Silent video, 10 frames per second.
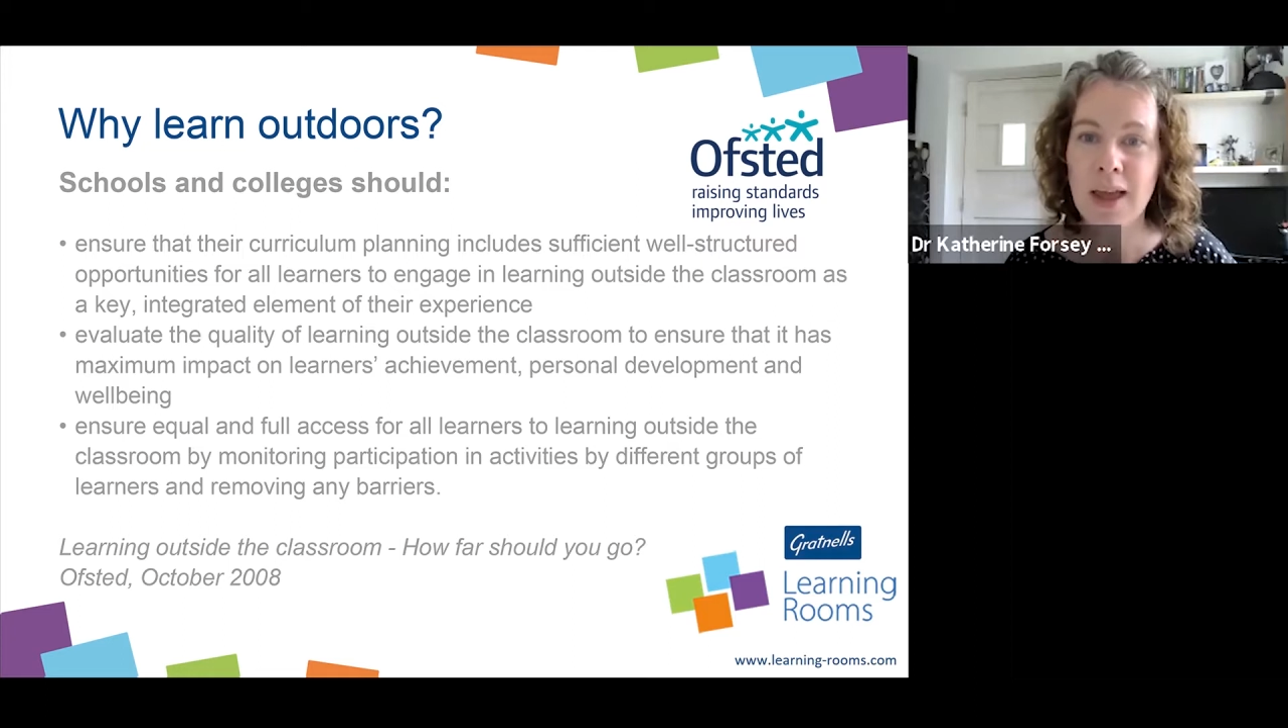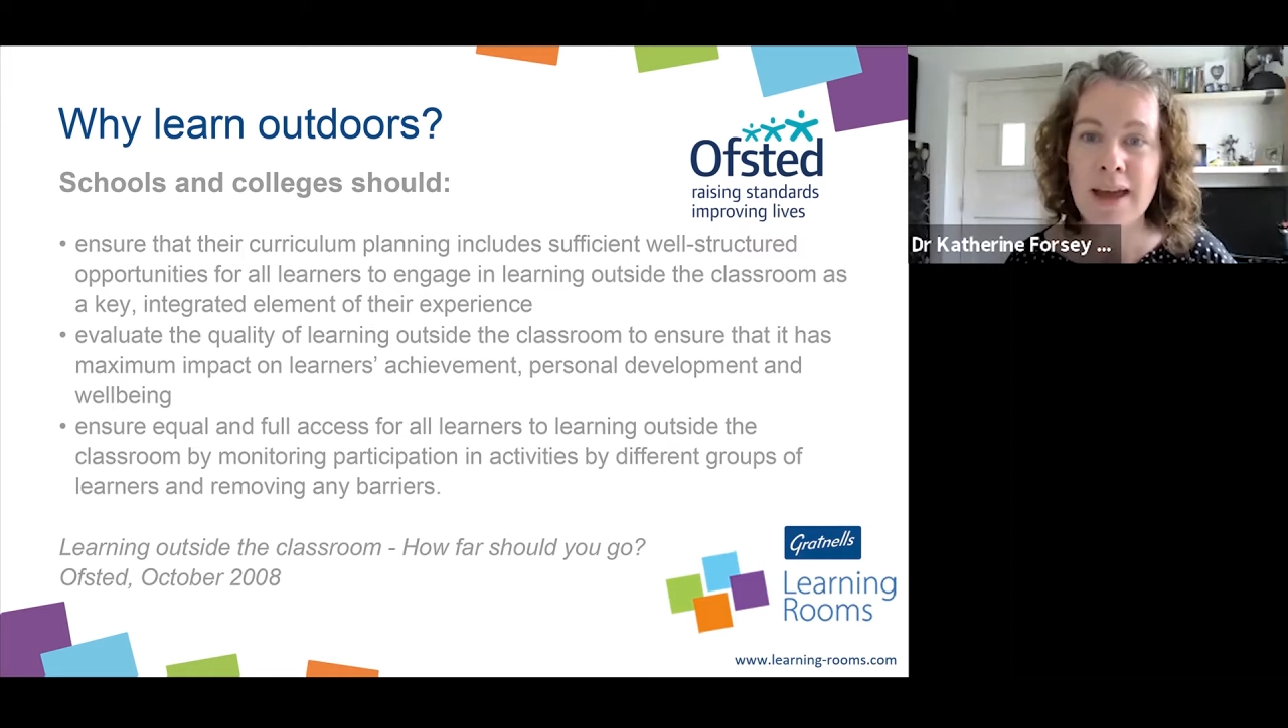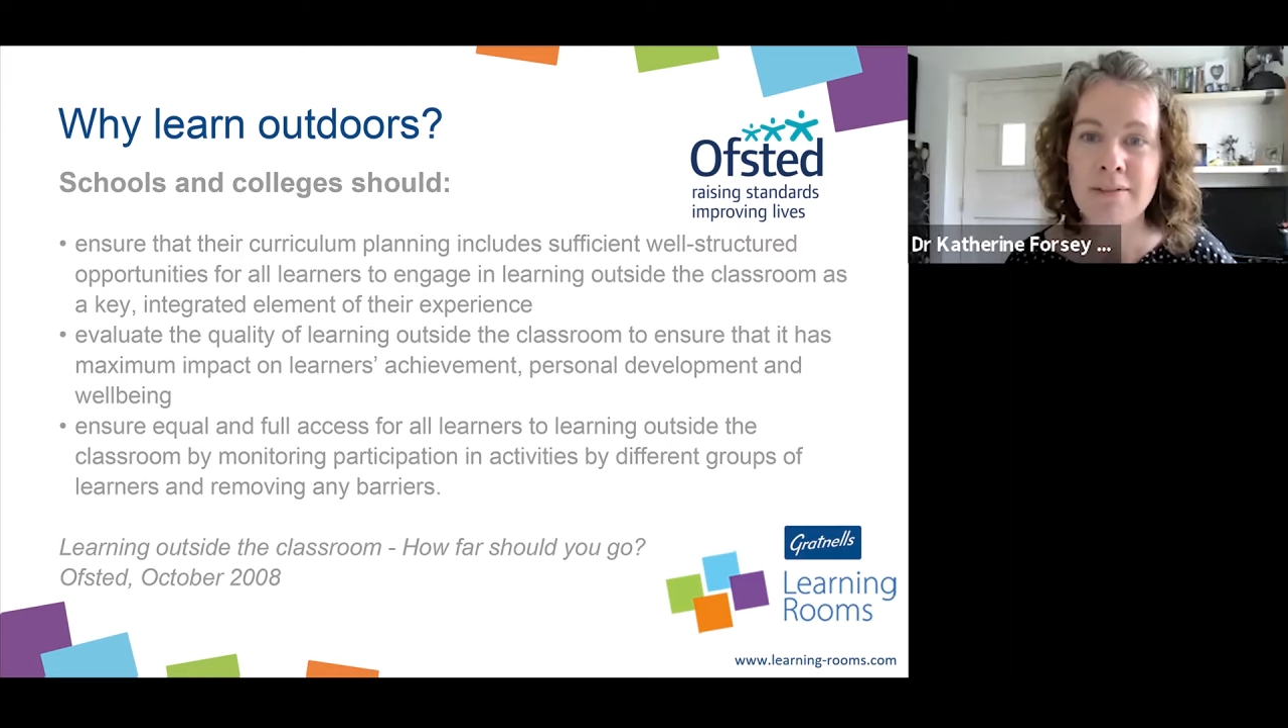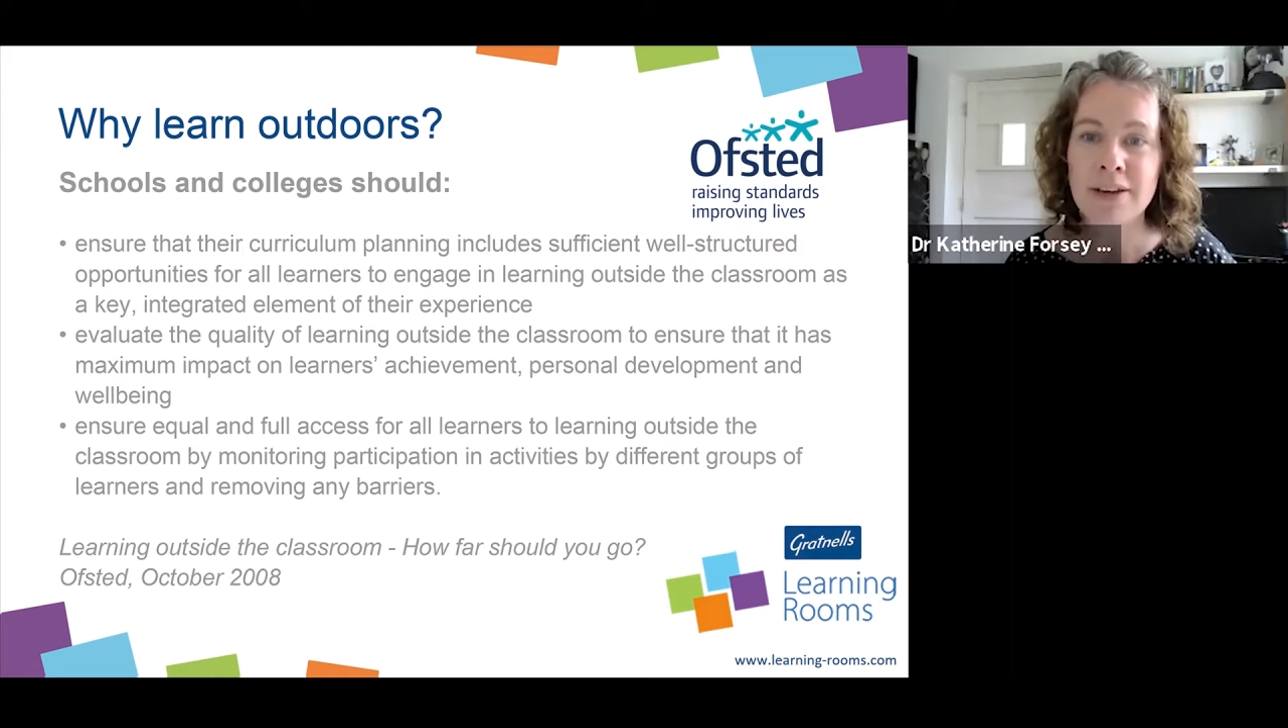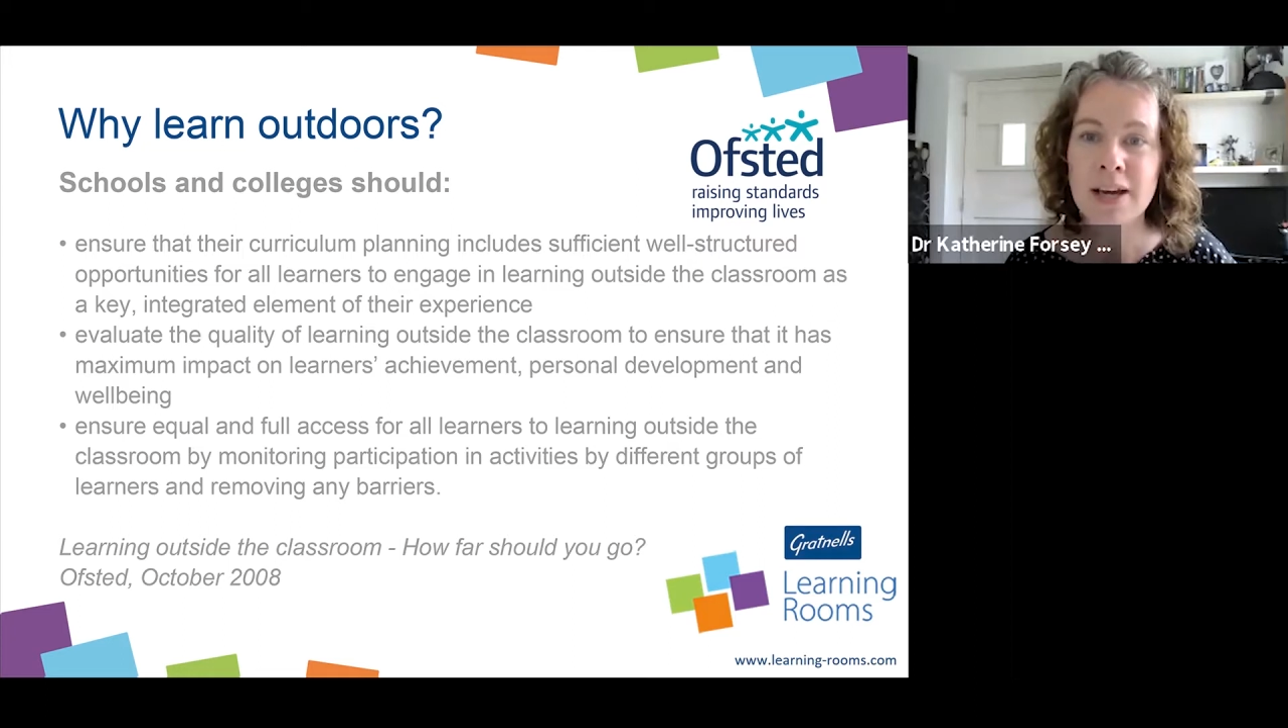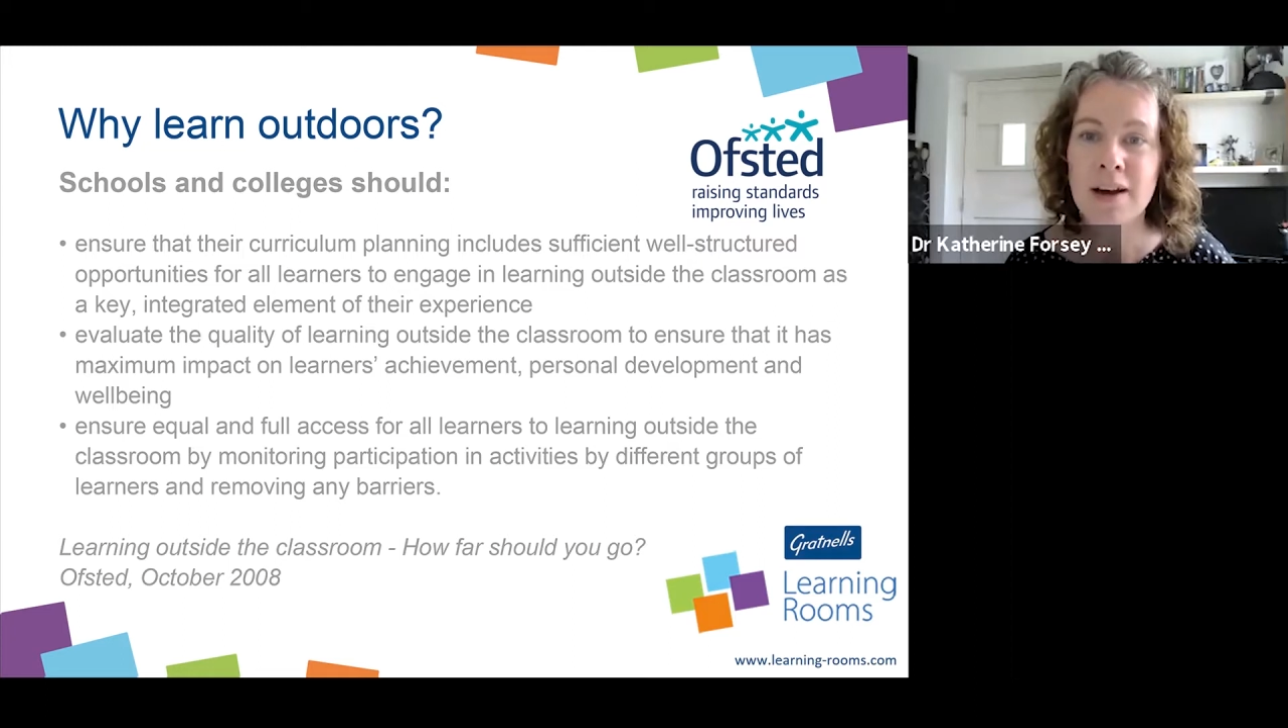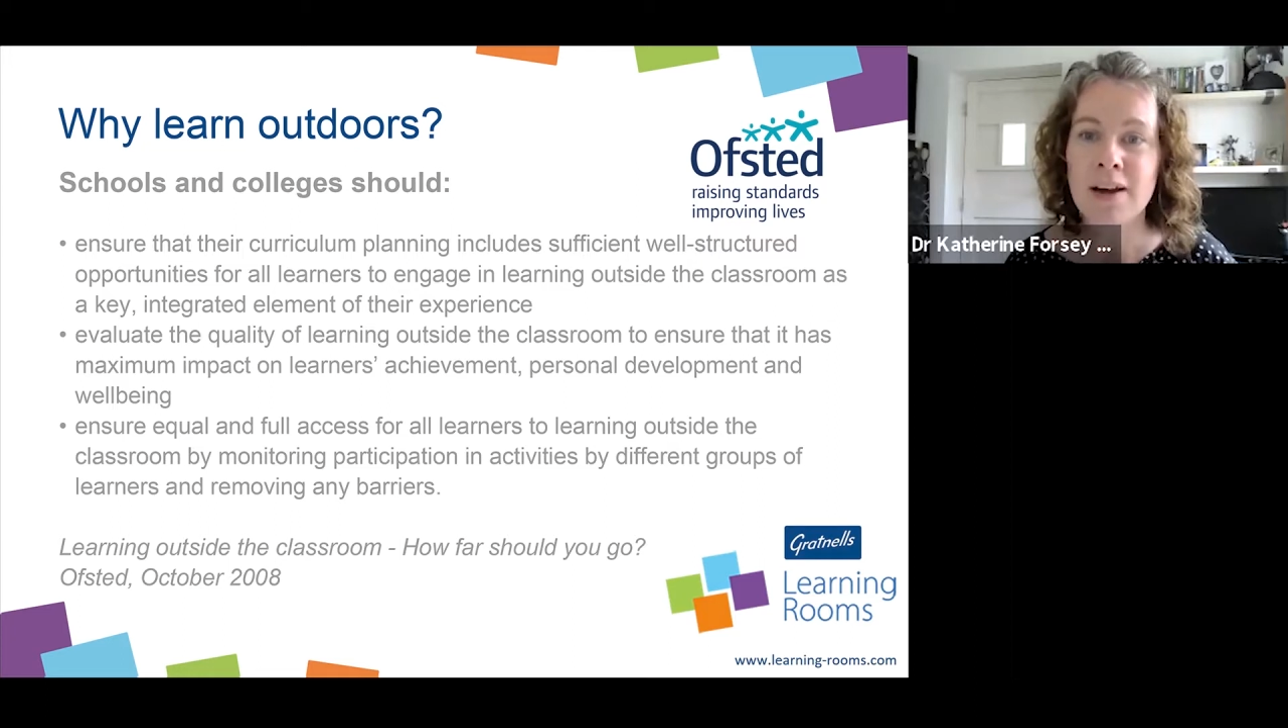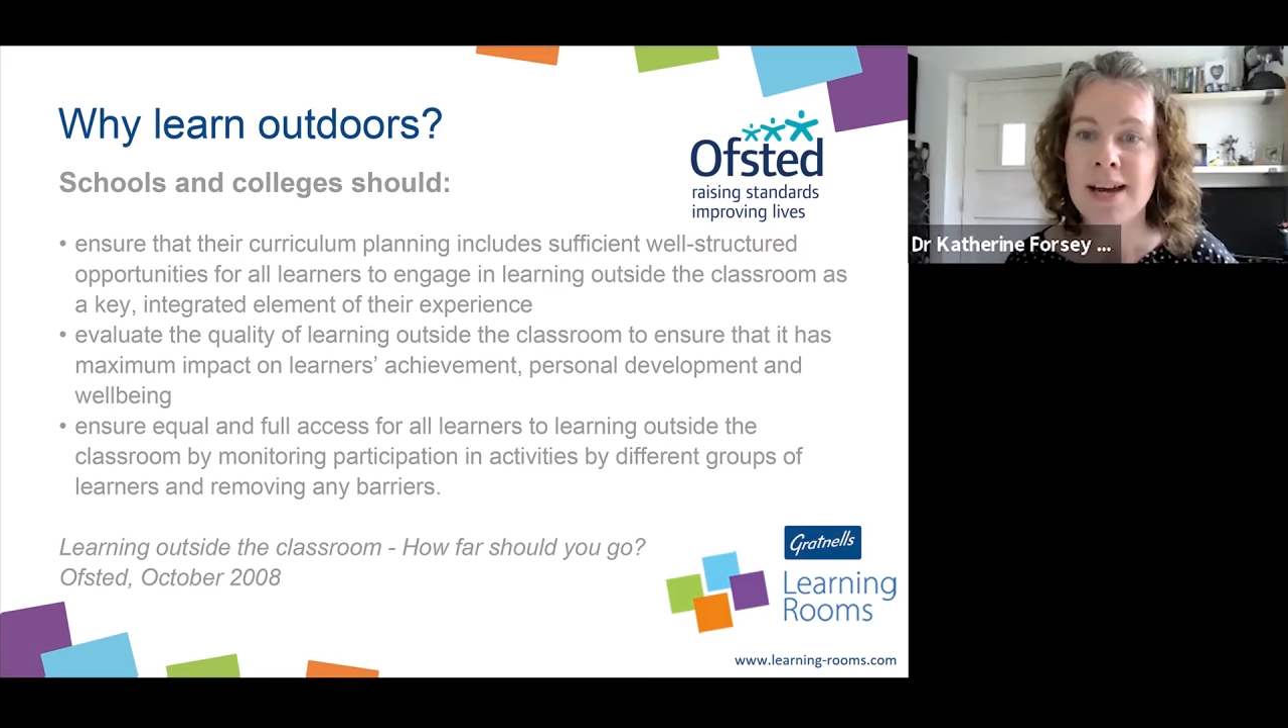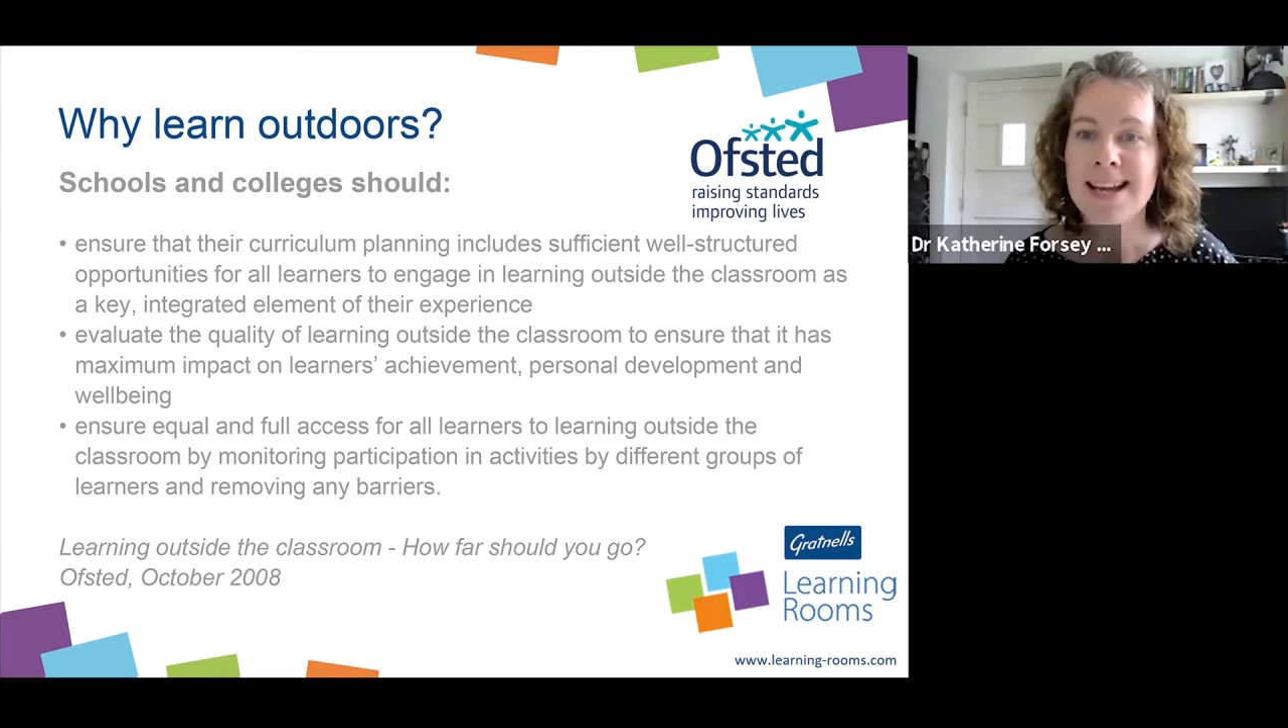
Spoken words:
area